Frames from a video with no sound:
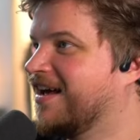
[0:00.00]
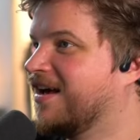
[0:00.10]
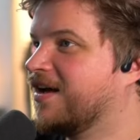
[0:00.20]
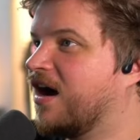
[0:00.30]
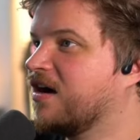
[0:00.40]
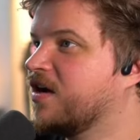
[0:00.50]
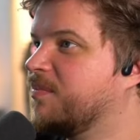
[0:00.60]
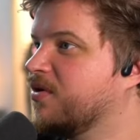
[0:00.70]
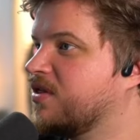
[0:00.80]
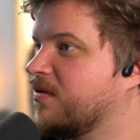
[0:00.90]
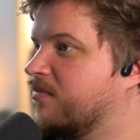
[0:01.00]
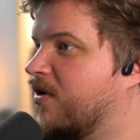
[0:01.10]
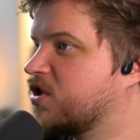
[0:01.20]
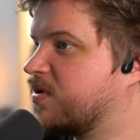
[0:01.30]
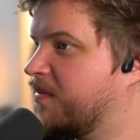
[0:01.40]
I'm gonna put the
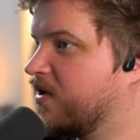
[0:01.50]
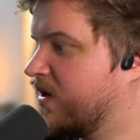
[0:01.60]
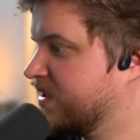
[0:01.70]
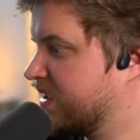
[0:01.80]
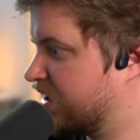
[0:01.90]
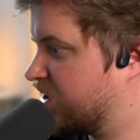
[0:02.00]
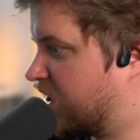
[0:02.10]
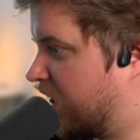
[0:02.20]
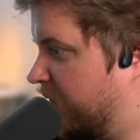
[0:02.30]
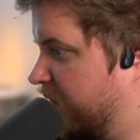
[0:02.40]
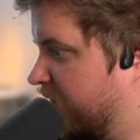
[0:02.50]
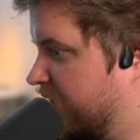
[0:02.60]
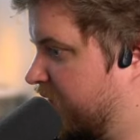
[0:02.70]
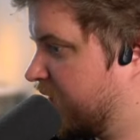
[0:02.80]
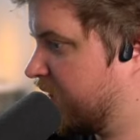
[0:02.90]
most popular ones at the top.
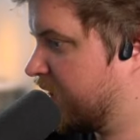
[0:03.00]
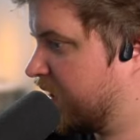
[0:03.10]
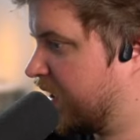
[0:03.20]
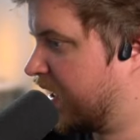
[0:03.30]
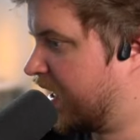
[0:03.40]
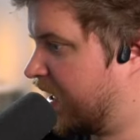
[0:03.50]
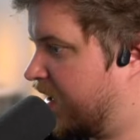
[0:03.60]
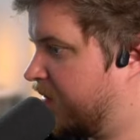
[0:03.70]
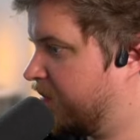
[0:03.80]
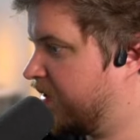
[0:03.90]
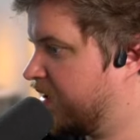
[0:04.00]
Kurumi.